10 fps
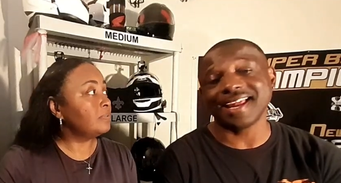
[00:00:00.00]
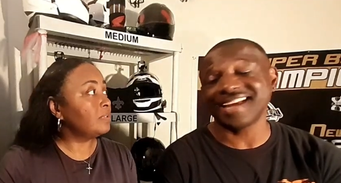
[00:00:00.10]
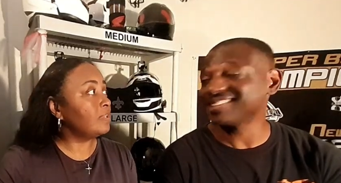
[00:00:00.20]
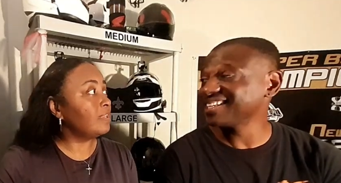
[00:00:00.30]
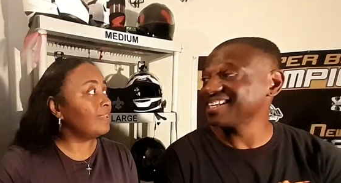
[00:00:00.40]

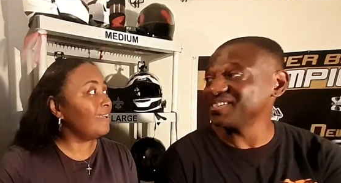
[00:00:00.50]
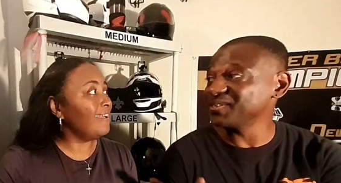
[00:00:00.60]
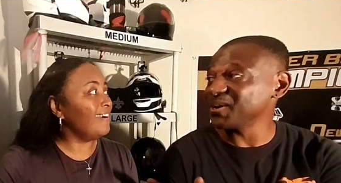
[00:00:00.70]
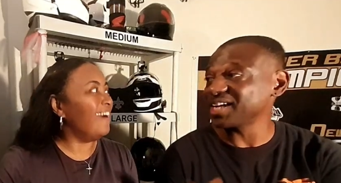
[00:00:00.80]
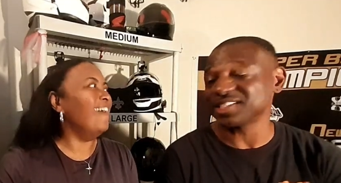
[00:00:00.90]
Speaker 1: last thing.
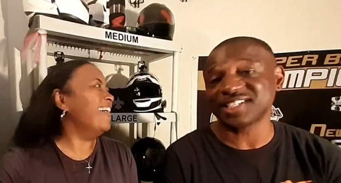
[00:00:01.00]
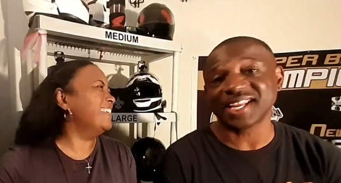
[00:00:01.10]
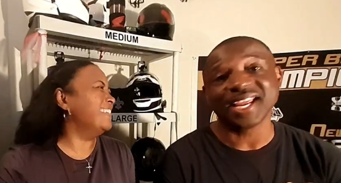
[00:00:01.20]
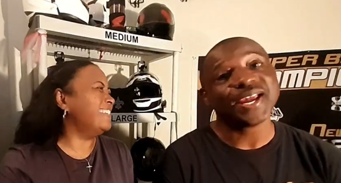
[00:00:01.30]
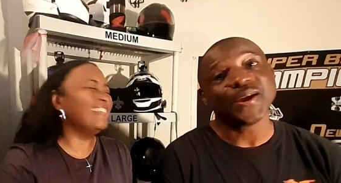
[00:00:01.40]
Yeah. You, you oh, I
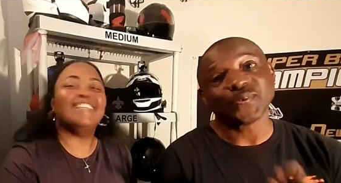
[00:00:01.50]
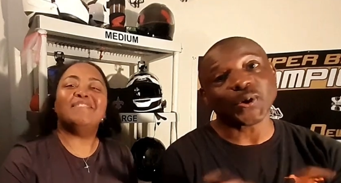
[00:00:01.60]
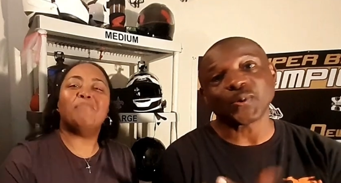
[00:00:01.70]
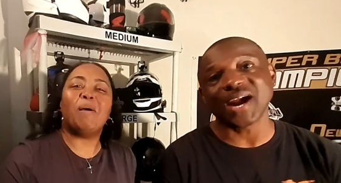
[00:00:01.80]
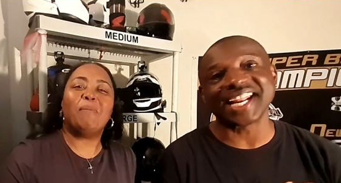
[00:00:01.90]
just took
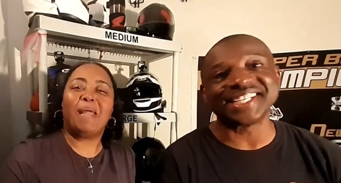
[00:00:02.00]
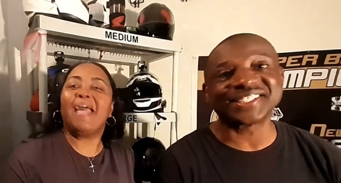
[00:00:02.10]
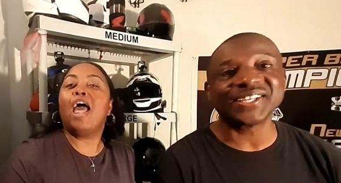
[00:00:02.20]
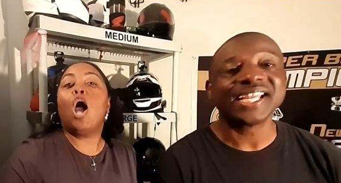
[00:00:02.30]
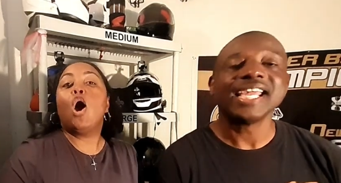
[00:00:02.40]
roll right
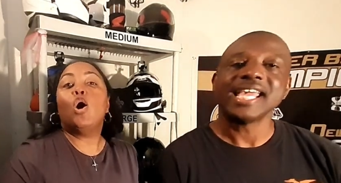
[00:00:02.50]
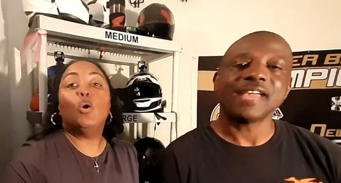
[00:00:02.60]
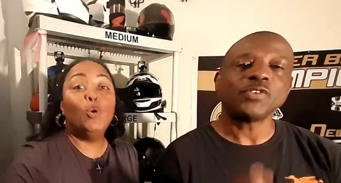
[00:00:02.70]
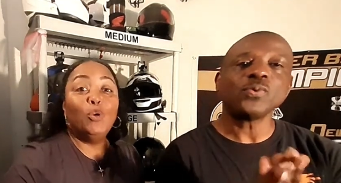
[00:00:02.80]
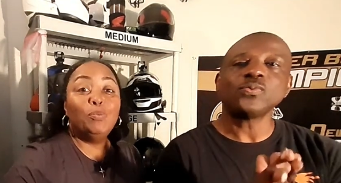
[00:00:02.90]
into it.
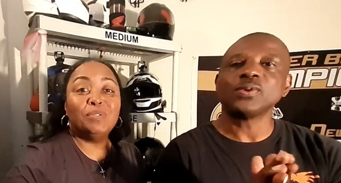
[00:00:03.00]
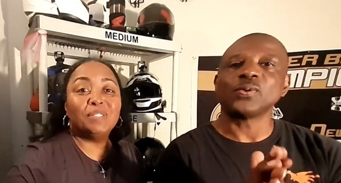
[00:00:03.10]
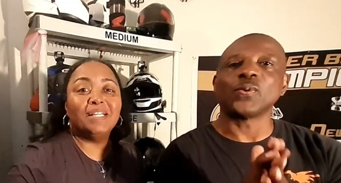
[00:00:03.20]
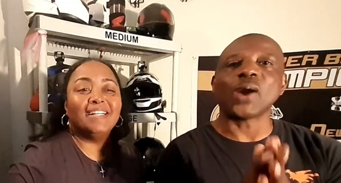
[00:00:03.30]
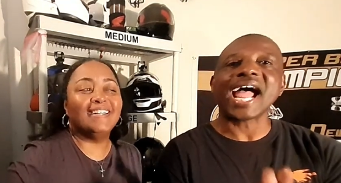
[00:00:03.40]
If
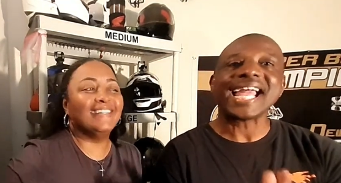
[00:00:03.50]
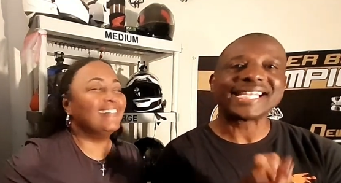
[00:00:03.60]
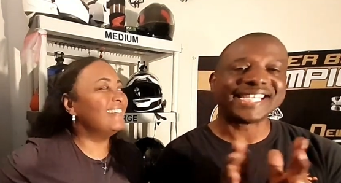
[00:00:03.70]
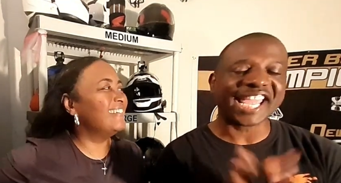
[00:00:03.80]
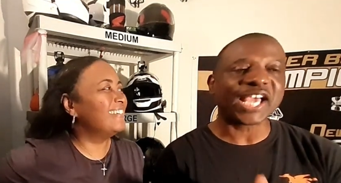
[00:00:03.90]
Oops.
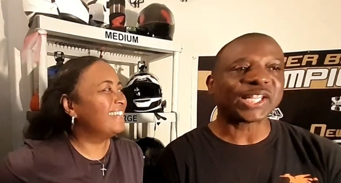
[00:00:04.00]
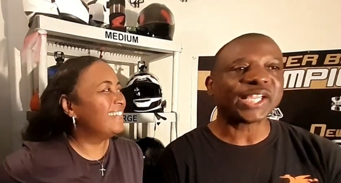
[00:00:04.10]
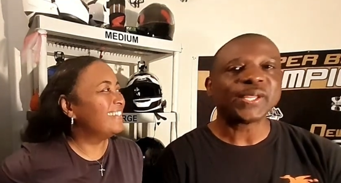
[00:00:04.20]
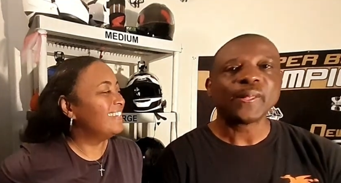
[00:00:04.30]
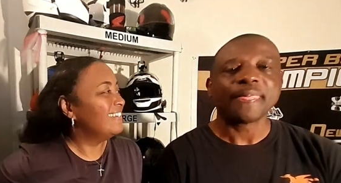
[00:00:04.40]
ride
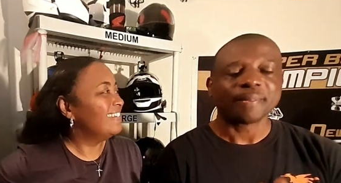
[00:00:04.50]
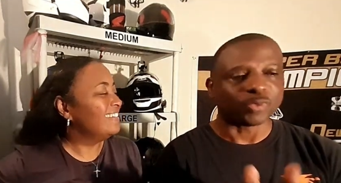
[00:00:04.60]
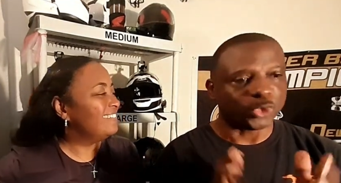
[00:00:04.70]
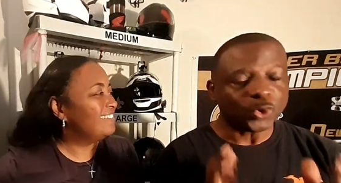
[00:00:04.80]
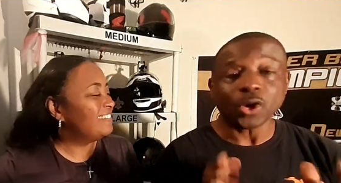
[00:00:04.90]
daily,
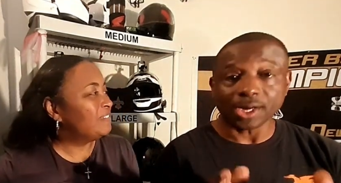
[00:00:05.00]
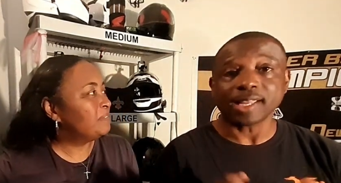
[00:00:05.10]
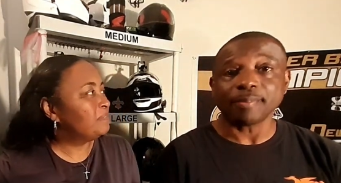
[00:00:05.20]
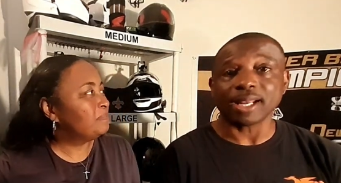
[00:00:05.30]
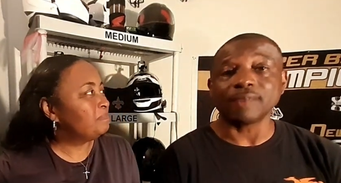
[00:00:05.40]
you're gonna
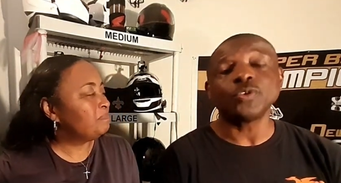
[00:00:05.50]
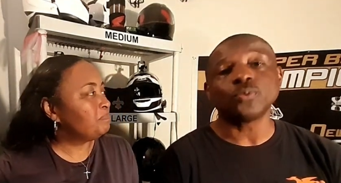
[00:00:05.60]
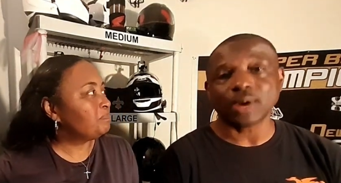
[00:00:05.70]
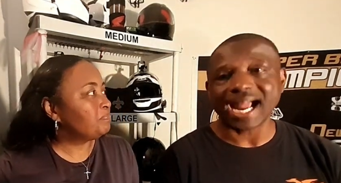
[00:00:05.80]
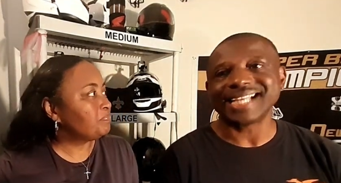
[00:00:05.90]
get better if you
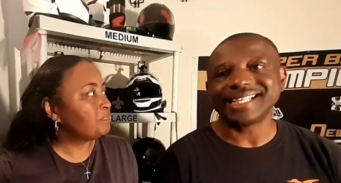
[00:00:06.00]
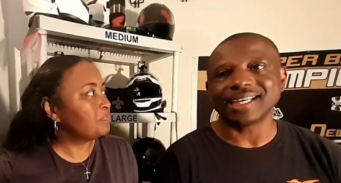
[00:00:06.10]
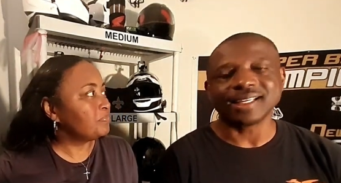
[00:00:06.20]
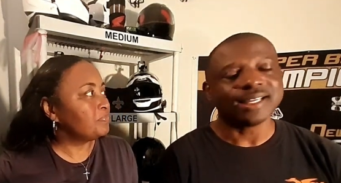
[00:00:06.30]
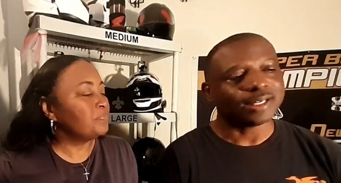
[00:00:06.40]
ride
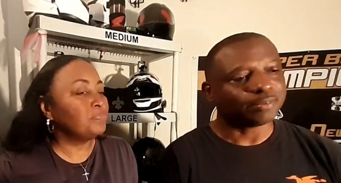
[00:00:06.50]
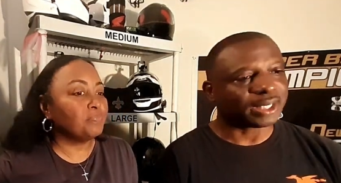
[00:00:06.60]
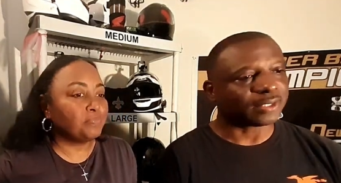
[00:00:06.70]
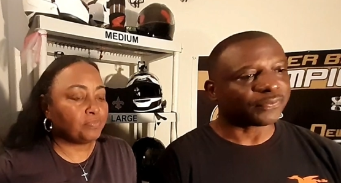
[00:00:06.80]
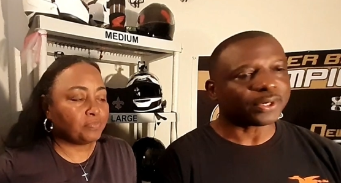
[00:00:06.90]
daily.
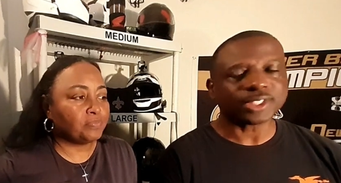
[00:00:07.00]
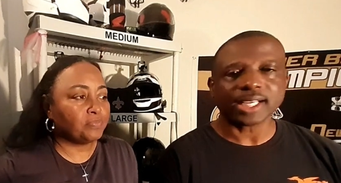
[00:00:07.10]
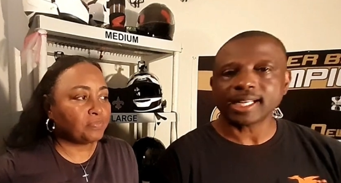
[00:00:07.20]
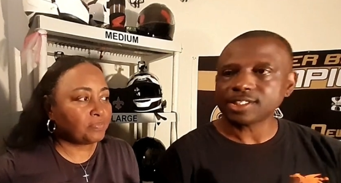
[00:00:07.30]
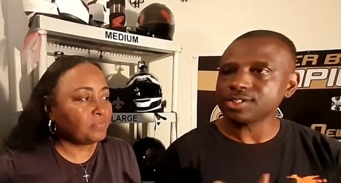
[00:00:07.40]
But the first
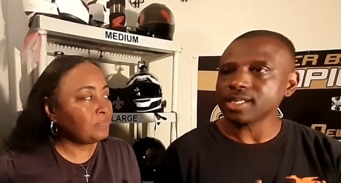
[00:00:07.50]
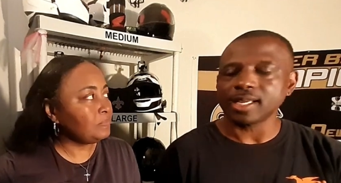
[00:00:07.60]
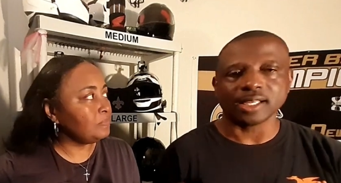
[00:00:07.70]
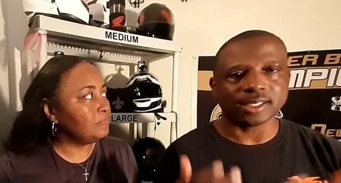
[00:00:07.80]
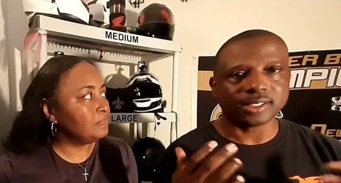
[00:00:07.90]
thing, like she
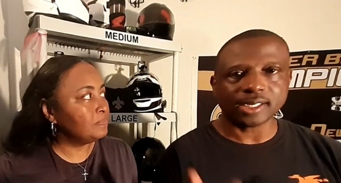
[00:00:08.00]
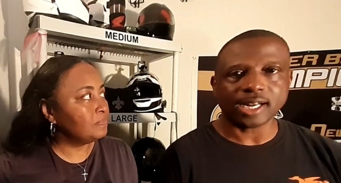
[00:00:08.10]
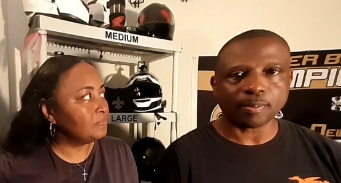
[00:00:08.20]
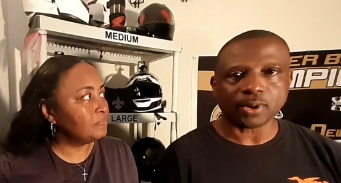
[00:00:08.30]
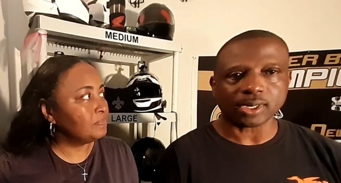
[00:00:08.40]
said, is get in
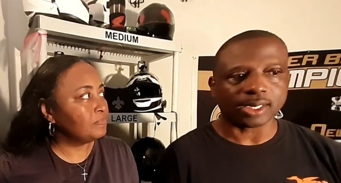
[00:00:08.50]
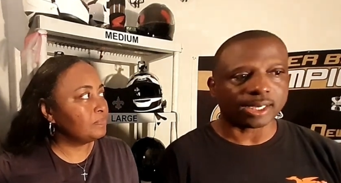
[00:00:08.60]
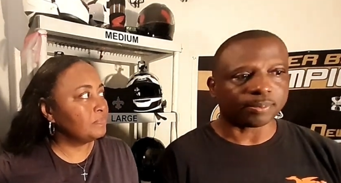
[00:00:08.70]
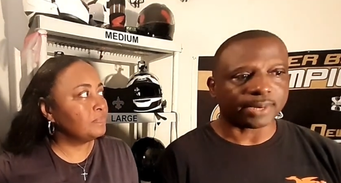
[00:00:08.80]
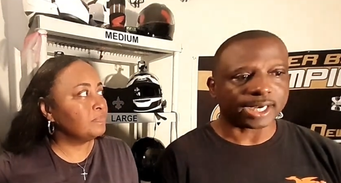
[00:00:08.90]
that parking
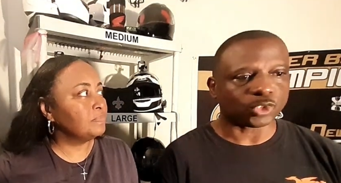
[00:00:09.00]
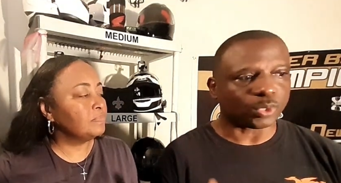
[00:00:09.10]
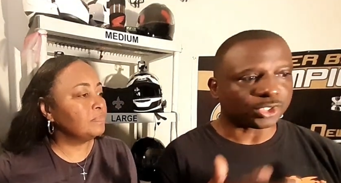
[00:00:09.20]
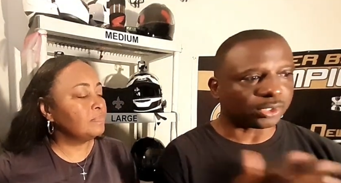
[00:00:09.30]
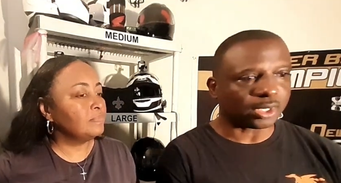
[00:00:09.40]
lot and practice.
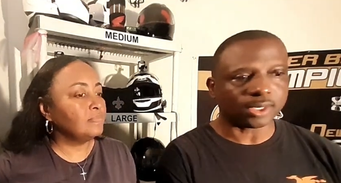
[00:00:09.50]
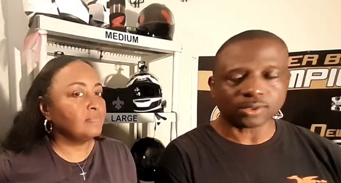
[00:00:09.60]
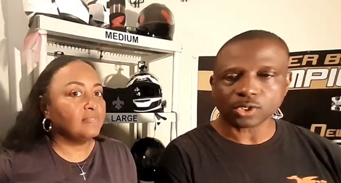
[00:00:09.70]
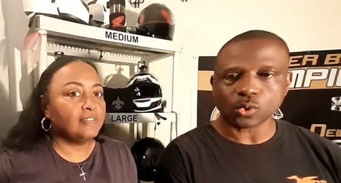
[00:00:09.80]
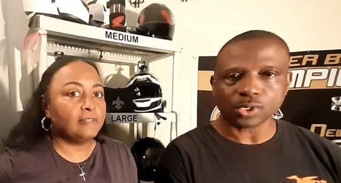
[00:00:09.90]
Once you learn
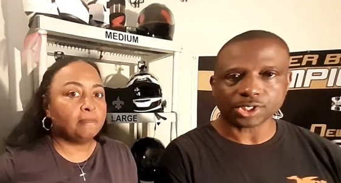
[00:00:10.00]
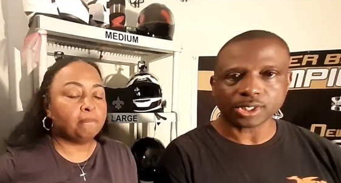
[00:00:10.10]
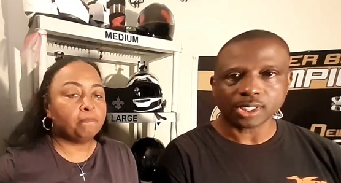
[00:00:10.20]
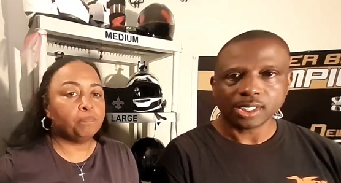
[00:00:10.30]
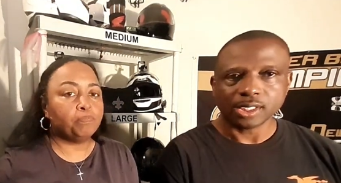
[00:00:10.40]
those courses,